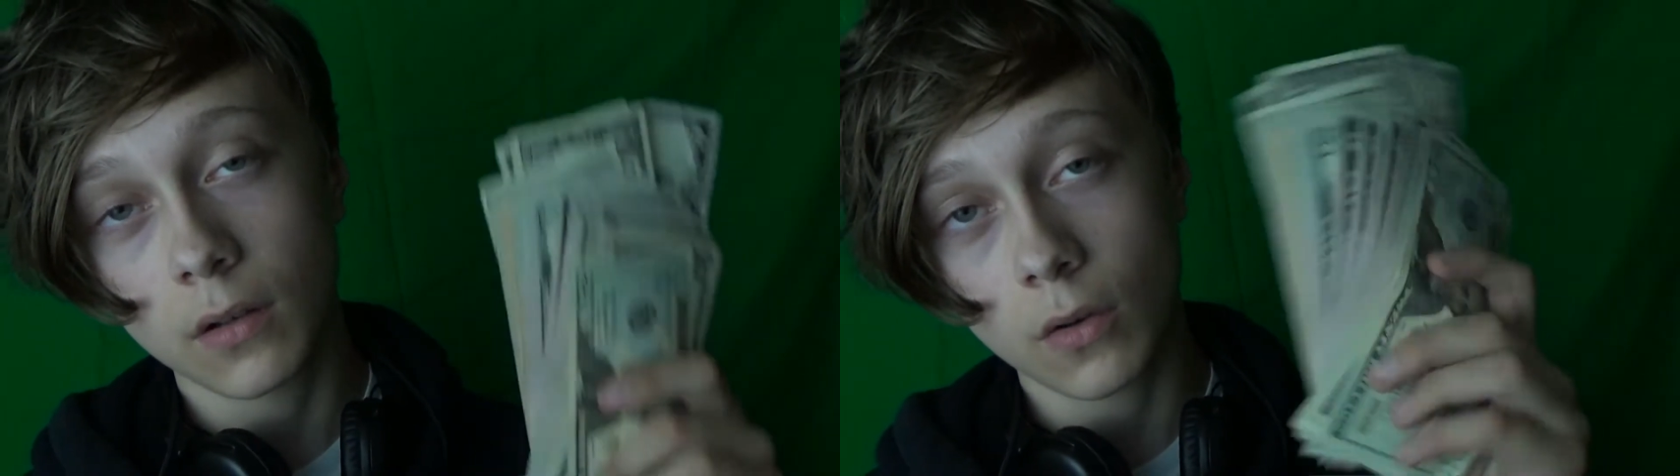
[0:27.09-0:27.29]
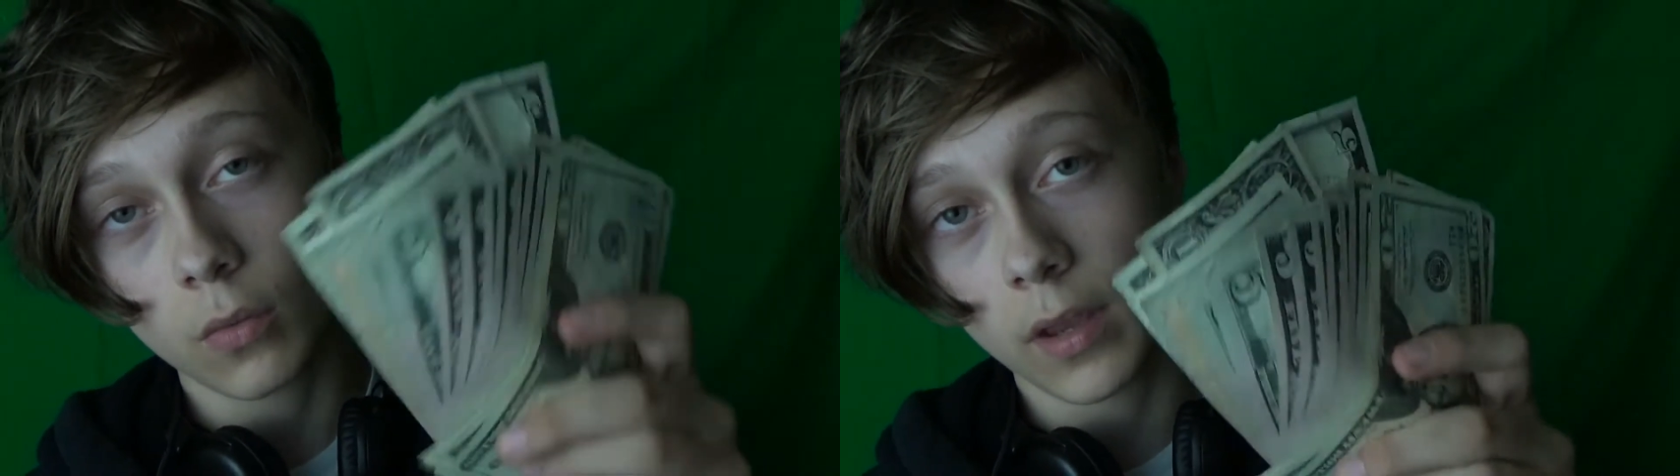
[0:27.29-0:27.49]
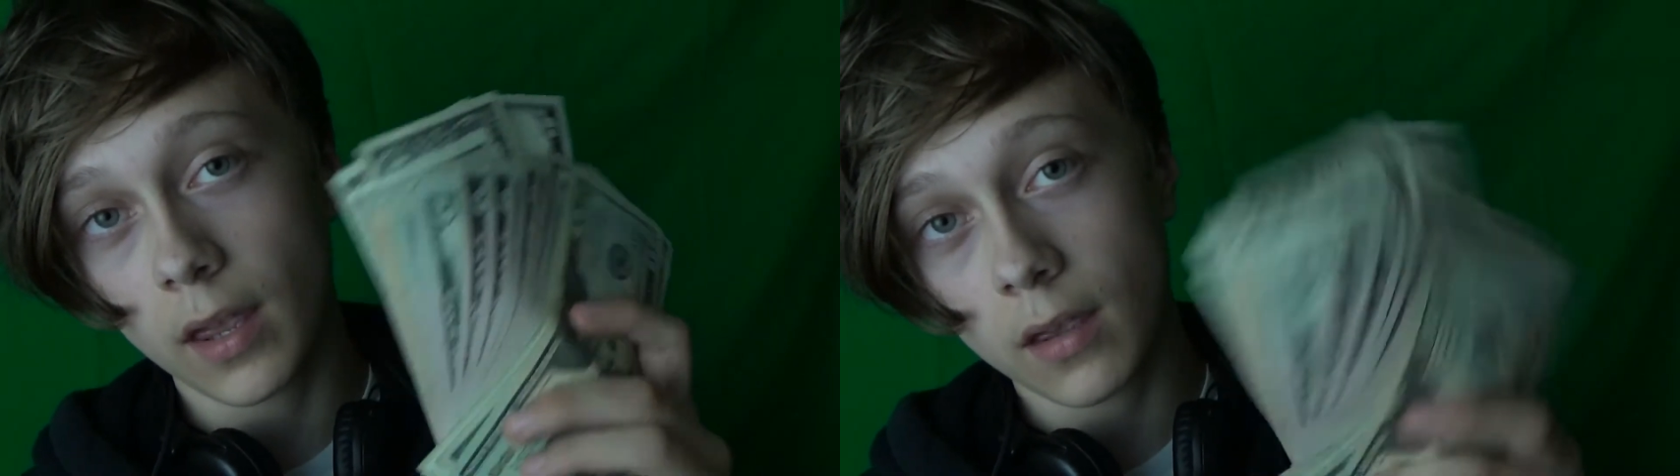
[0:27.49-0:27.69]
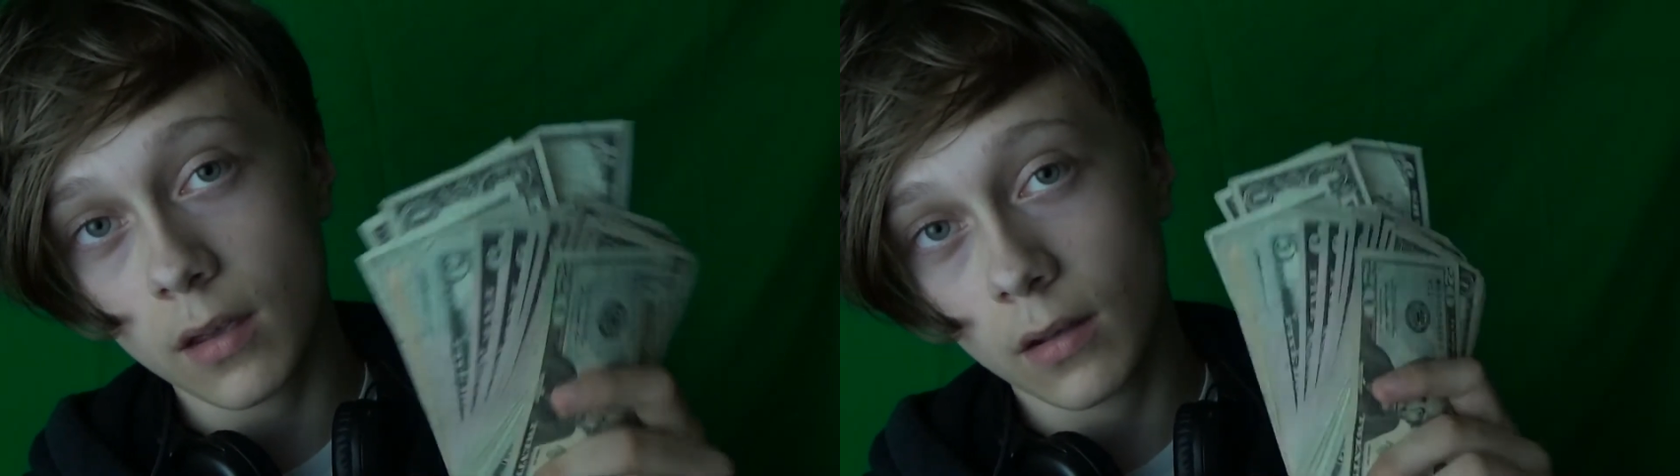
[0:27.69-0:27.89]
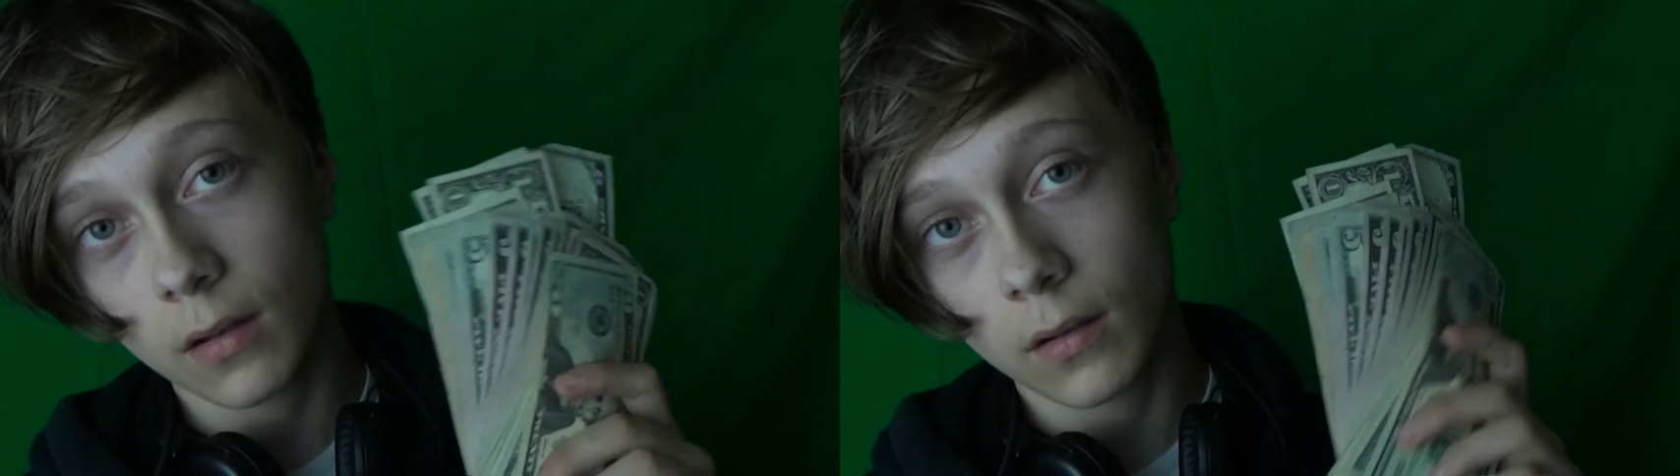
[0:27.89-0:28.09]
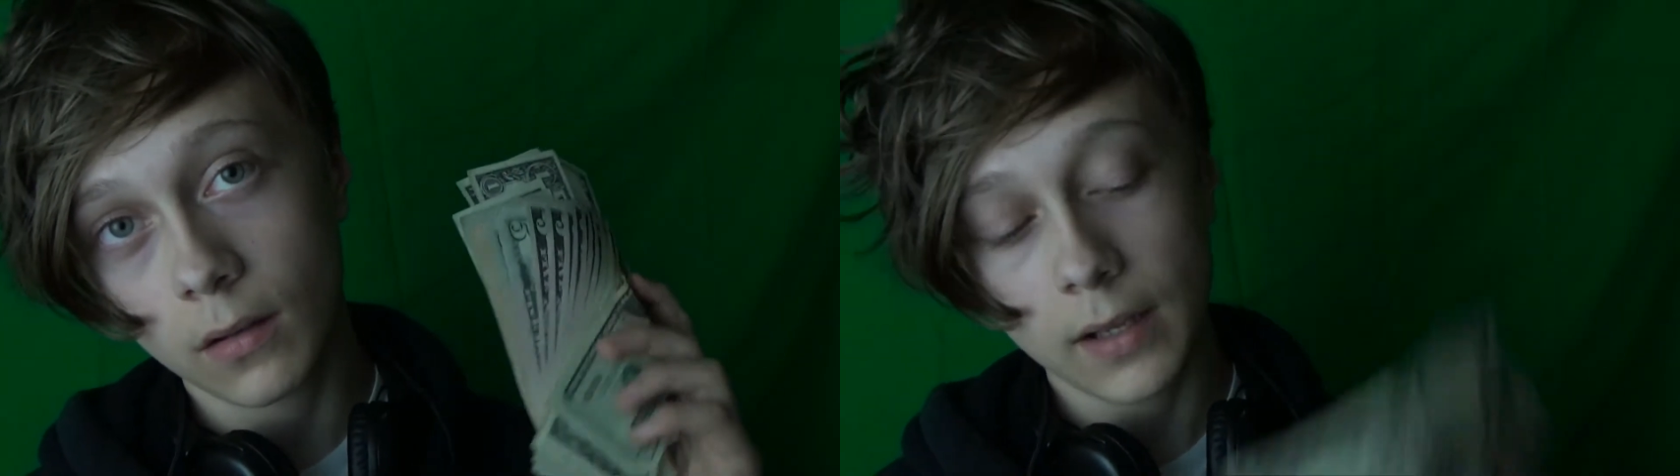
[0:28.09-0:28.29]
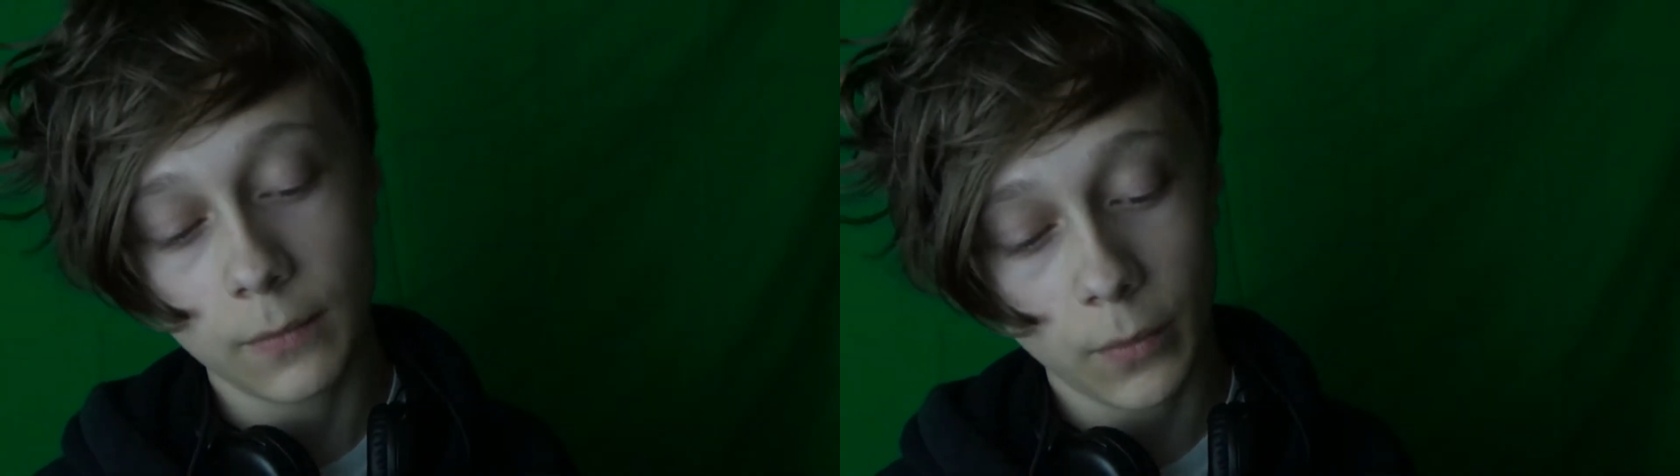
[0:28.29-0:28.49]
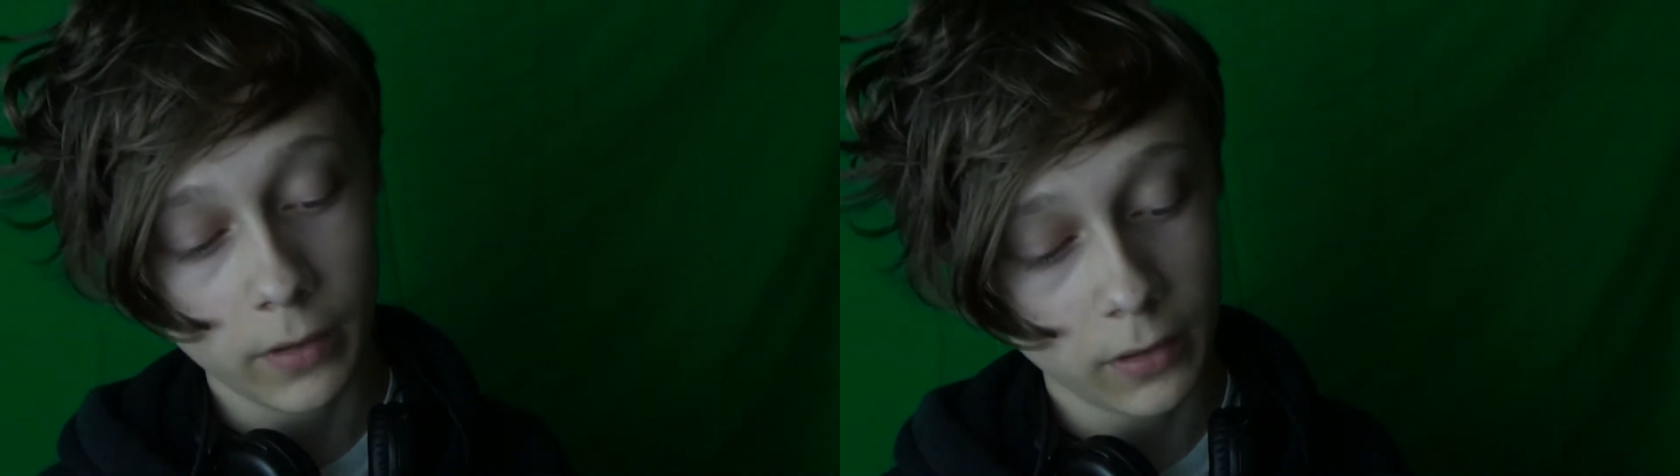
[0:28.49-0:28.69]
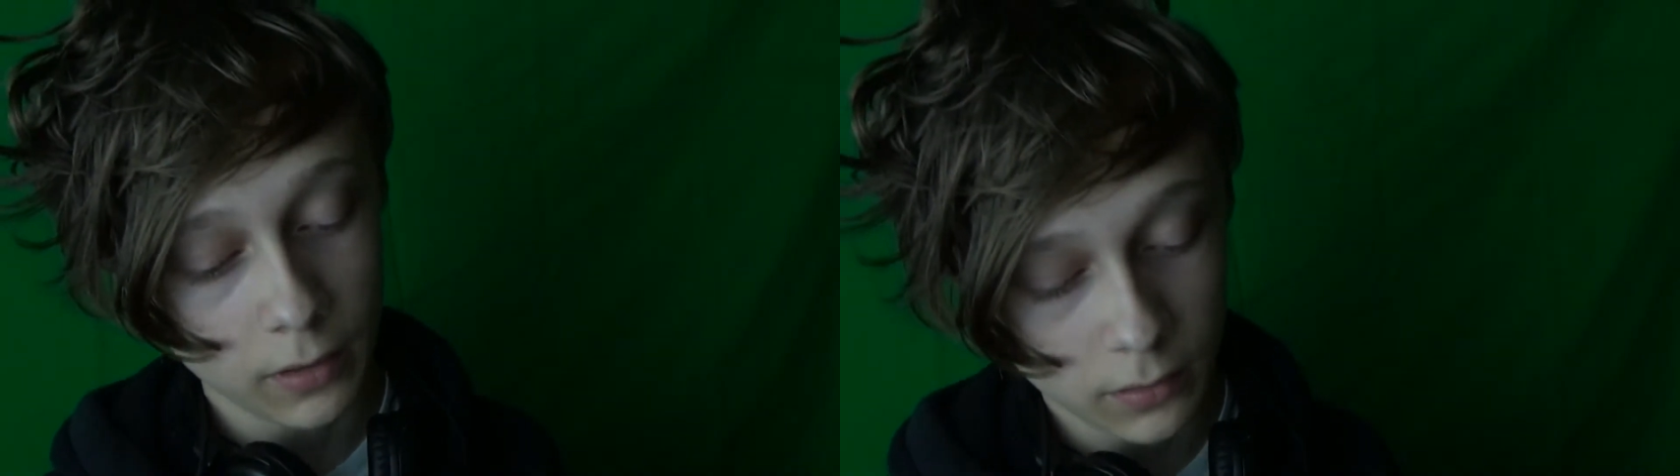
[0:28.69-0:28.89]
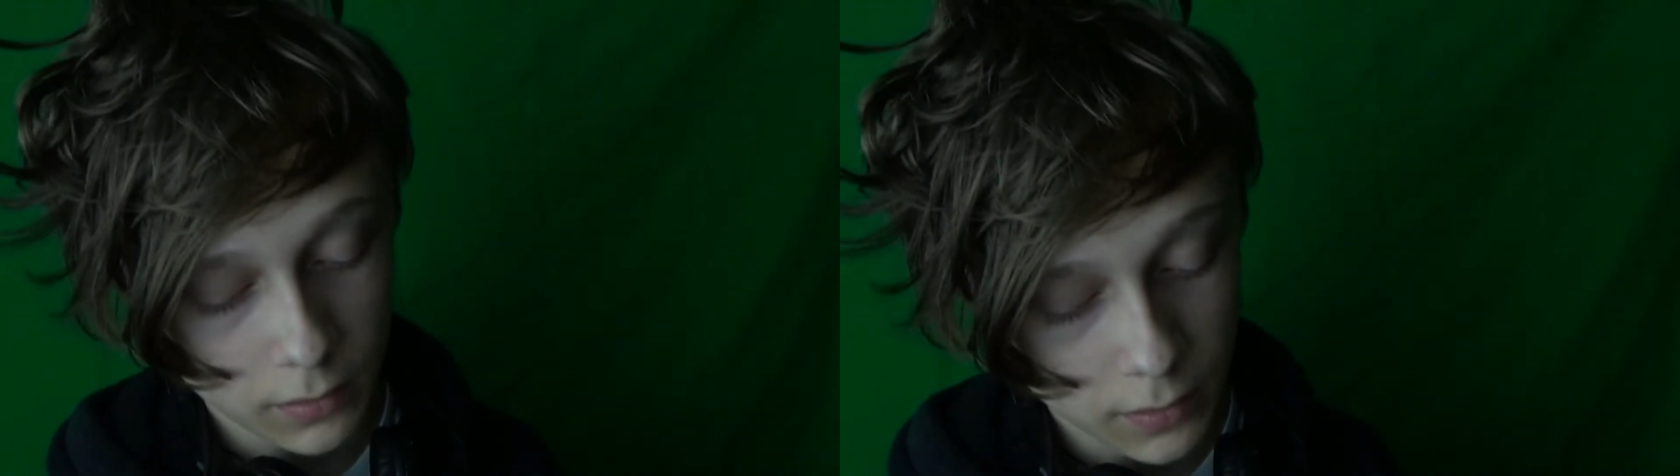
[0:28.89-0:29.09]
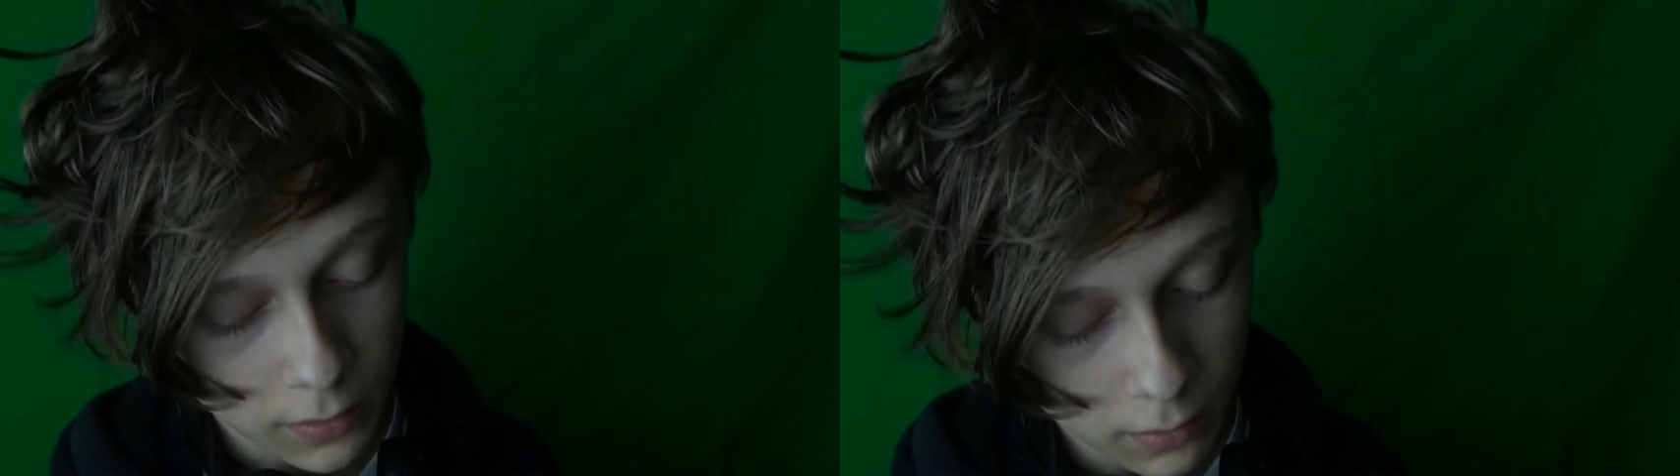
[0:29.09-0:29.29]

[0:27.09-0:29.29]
okay? It really does.